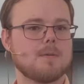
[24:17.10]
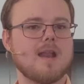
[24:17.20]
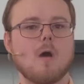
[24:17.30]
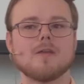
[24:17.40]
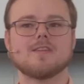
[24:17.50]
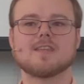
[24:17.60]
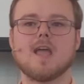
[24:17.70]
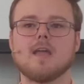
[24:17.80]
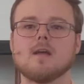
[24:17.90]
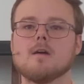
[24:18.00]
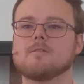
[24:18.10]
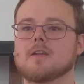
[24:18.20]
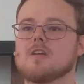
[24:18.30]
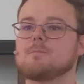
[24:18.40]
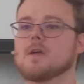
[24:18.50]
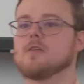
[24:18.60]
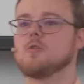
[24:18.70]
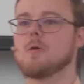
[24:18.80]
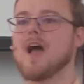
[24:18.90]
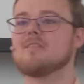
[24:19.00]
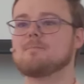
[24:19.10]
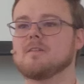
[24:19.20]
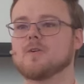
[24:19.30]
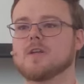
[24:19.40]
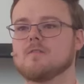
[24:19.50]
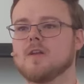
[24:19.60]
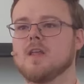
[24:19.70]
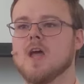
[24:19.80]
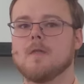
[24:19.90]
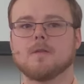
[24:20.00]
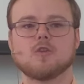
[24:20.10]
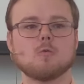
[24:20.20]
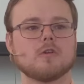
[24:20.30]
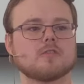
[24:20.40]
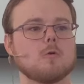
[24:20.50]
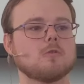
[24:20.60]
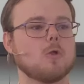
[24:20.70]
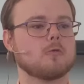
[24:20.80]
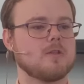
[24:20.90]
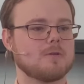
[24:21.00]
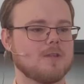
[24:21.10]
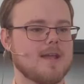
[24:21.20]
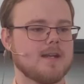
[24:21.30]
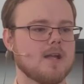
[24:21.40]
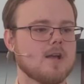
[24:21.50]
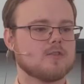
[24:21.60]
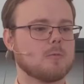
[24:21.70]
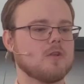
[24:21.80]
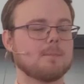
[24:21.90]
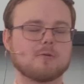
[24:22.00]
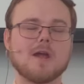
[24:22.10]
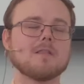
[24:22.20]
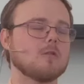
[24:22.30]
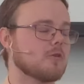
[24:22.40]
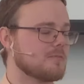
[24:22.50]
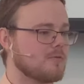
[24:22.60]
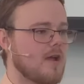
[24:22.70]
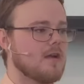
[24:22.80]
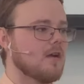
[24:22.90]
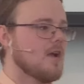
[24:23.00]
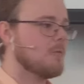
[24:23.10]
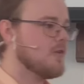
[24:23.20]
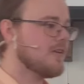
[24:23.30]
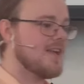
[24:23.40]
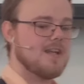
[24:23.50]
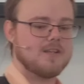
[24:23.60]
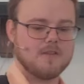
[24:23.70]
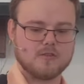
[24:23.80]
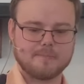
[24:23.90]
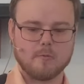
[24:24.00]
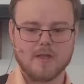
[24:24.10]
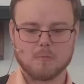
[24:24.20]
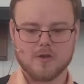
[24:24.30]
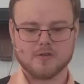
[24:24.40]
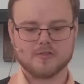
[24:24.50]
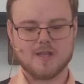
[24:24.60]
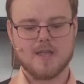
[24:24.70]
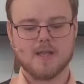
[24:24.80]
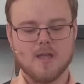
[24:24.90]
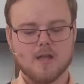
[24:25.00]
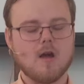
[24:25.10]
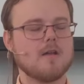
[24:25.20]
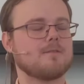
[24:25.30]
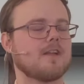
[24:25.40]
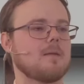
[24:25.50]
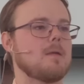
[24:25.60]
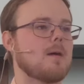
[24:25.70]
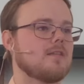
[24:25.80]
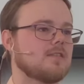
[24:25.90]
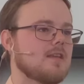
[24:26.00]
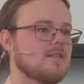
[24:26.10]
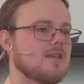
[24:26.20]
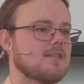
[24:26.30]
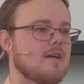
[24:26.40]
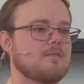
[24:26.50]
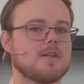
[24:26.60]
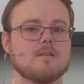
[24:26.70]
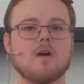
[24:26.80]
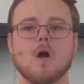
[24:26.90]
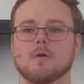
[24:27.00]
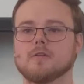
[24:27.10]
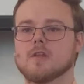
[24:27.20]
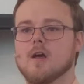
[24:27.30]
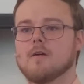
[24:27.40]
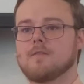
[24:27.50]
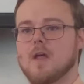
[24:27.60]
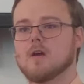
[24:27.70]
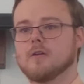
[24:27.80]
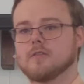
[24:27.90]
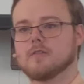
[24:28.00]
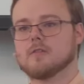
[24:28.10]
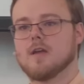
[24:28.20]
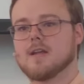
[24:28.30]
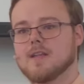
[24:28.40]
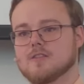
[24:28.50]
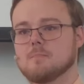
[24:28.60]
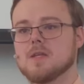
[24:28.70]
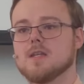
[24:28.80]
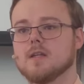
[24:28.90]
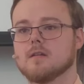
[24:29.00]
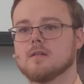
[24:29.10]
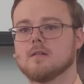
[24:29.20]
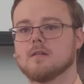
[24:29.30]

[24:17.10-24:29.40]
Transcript: But now he's saying, forgive because you have been forgiven. And the two are so closely related. So when you're praying the Lord's Prayer, when you're getting to this point where you're saying, God, forgive me my sins as I forgive others of theirs against me,